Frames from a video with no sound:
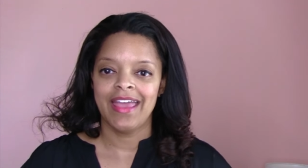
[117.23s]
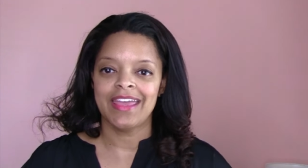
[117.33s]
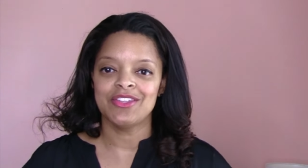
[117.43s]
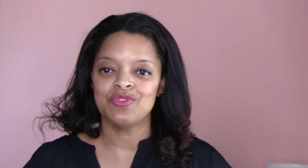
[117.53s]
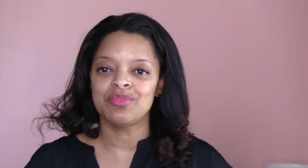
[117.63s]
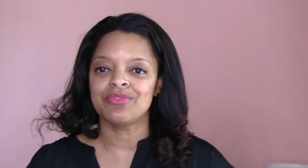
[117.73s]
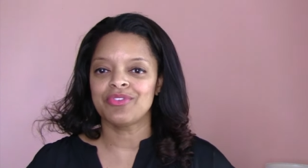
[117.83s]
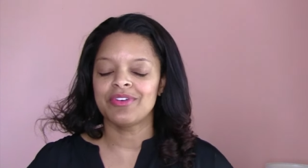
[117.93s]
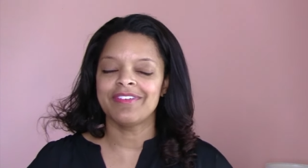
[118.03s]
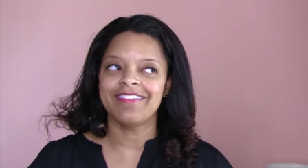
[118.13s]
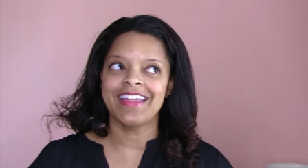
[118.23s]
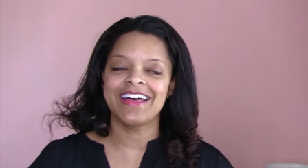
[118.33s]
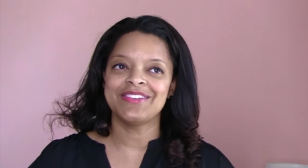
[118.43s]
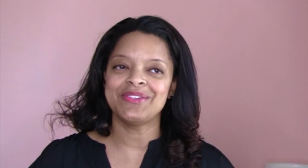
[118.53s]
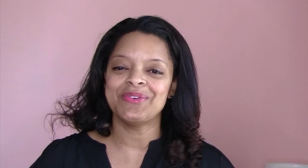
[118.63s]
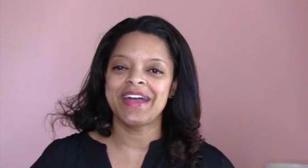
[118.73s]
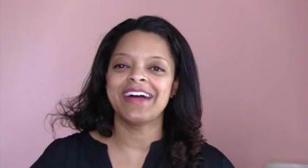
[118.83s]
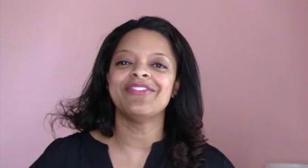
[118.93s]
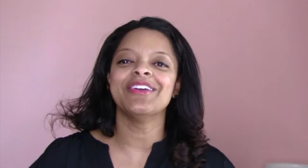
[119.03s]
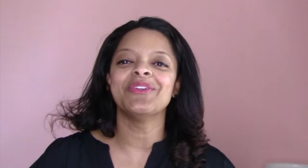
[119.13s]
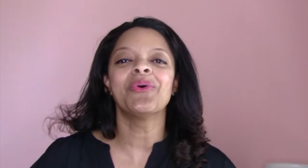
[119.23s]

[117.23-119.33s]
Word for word: and you prefer not to have it